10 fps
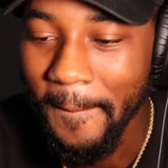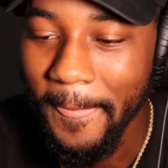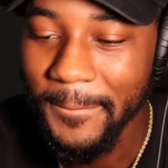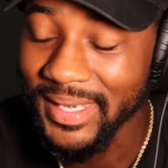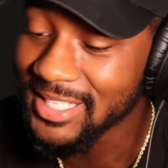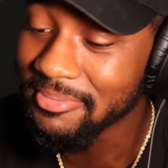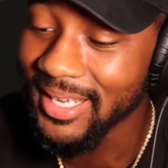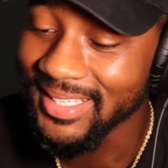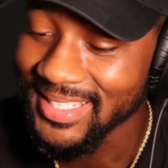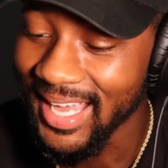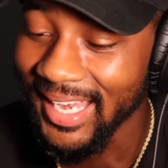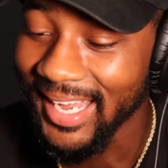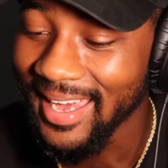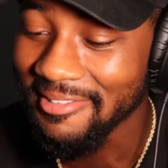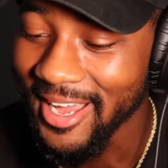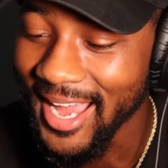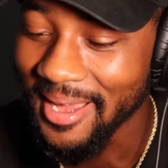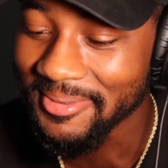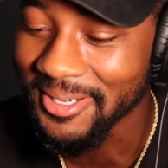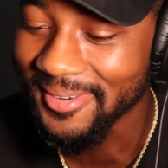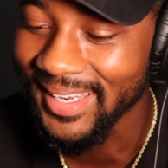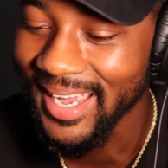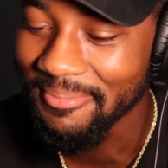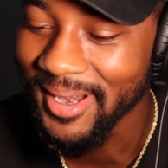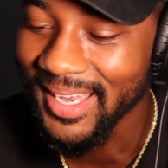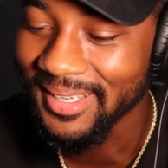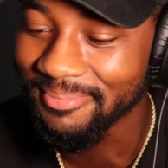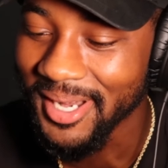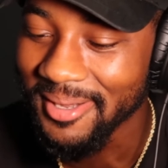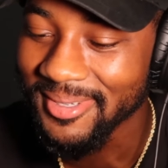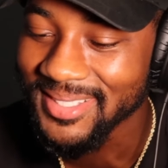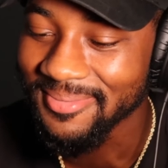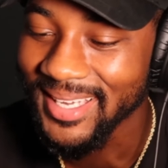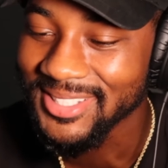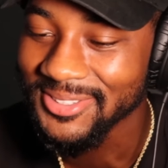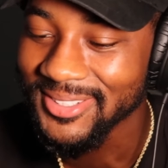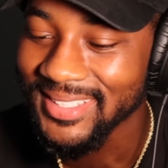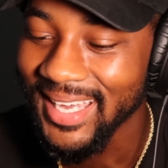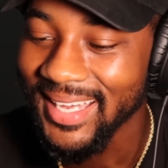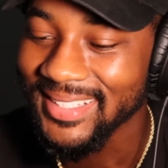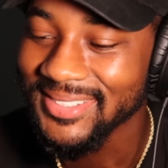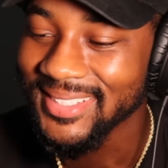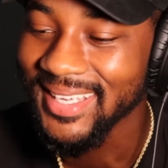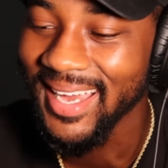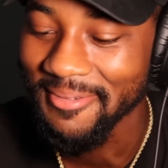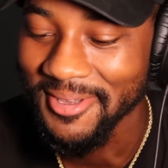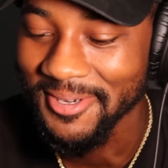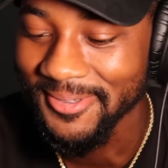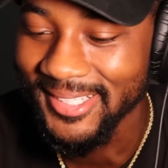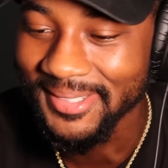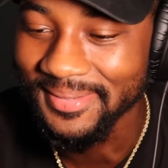But this money sound like got a vibe though, man. I probably bump this man as soon as I as soon as I hop in the wheel.